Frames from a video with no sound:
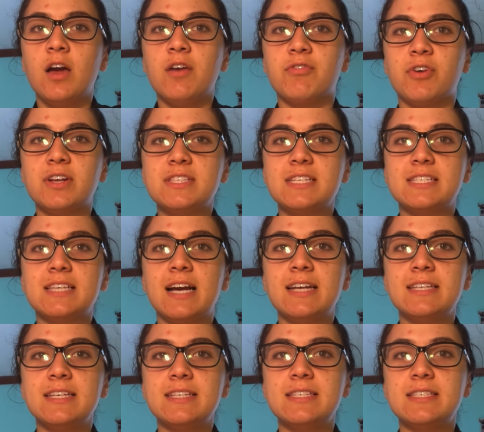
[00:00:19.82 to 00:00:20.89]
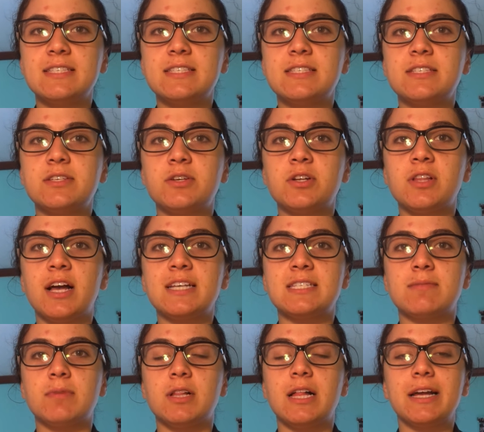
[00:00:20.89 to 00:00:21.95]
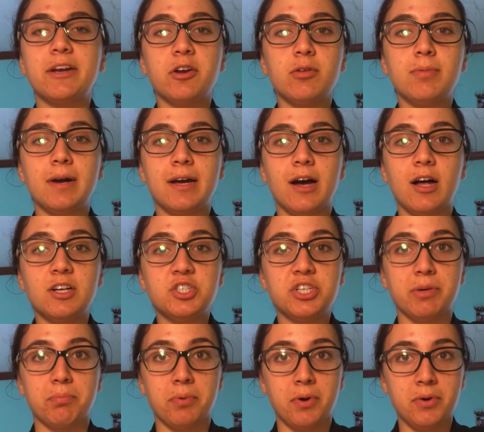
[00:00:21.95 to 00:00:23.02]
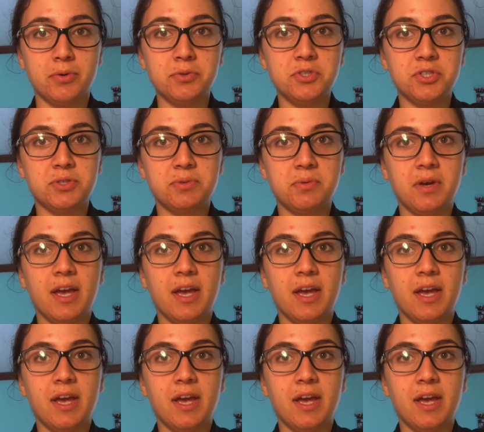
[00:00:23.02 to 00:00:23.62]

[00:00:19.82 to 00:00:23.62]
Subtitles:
Forensic scientists utilized a molecular biology approach